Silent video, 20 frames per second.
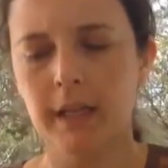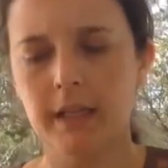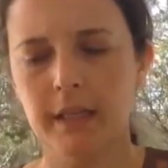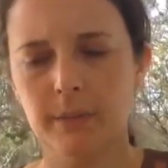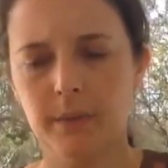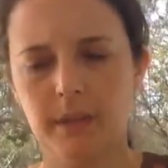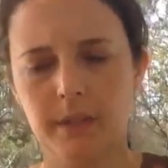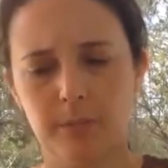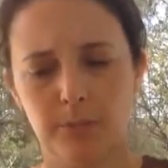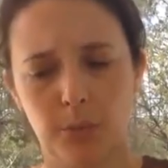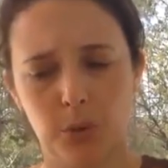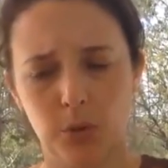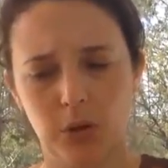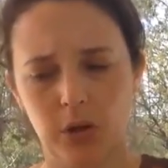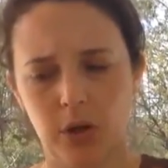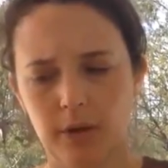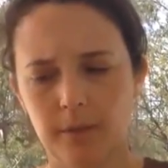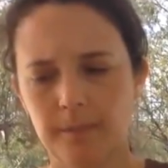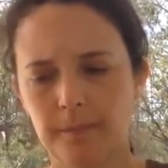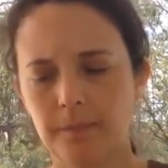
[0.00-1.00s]
This one's a
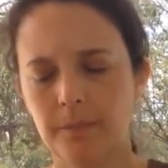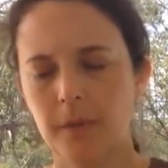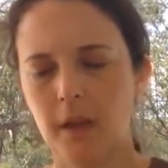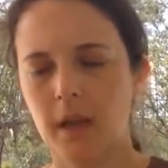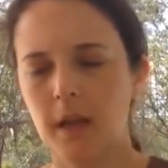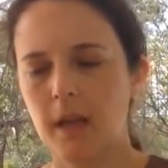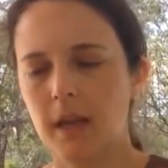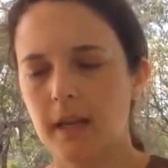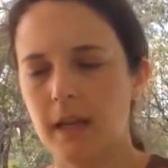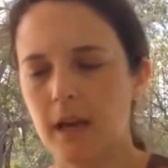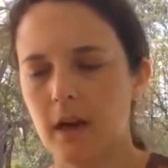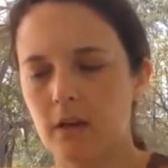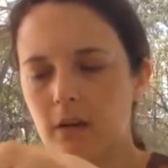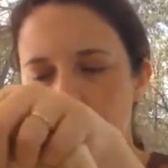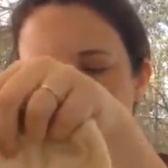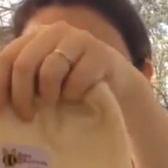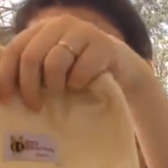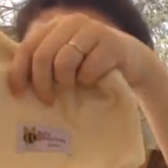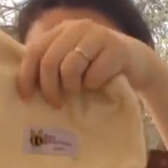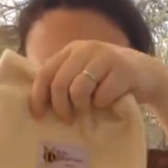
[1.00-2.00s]
pull-on.
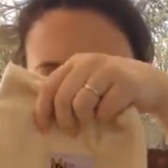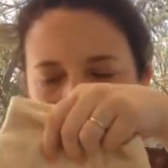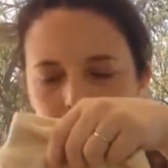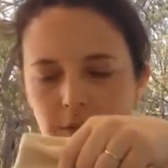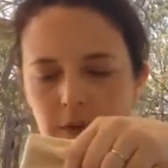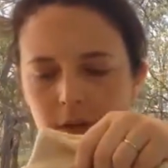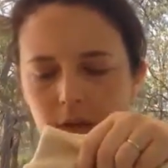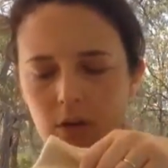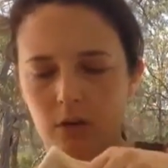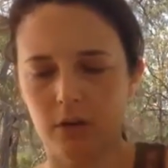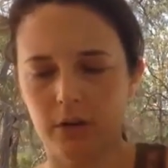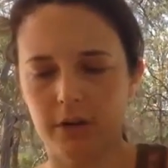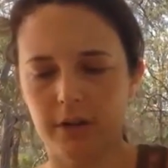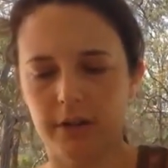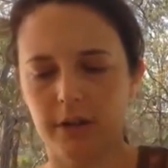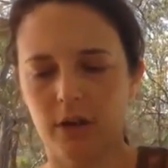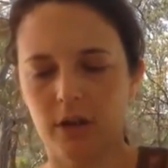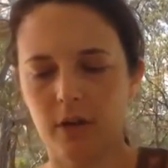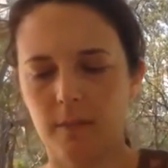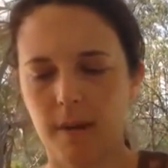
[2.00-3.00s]
Now, if you're
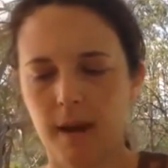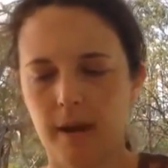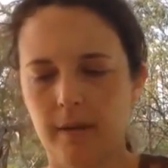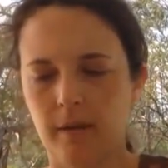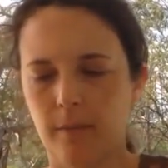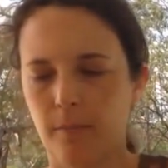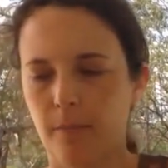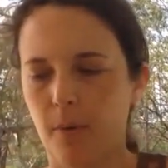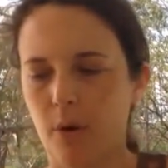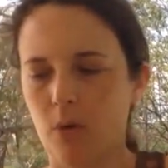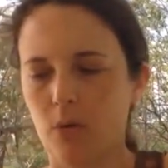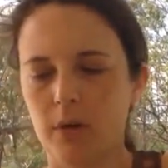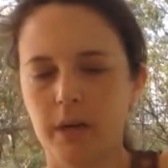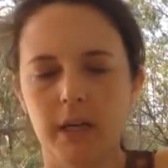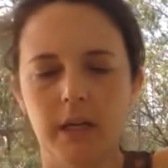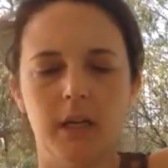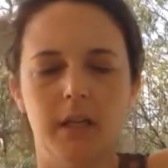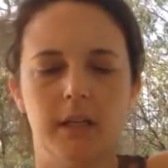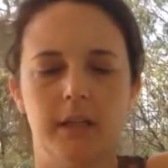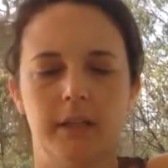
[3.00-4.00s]
concerned about the
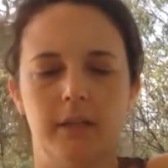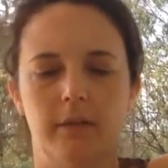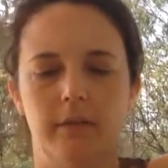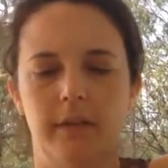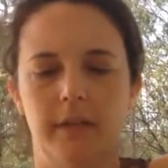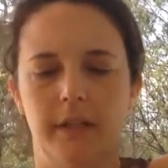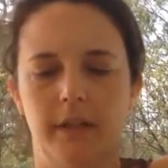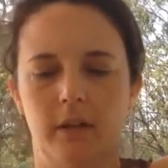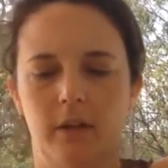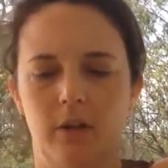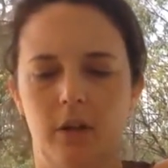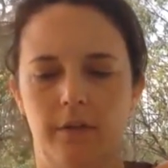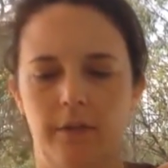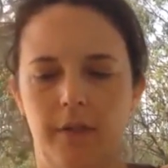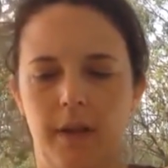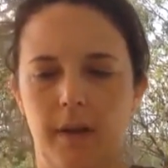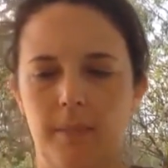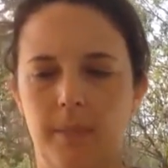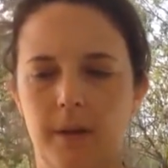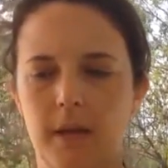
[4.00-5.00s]
bulkiness of this
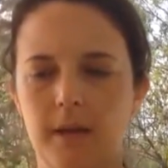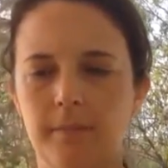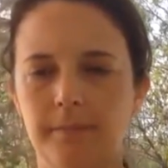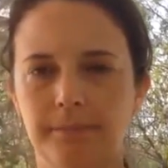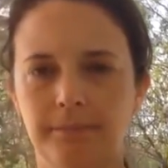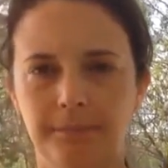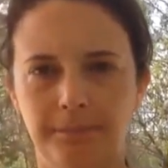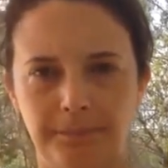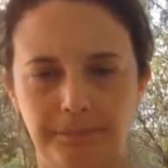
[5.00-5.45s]
cloth nappy,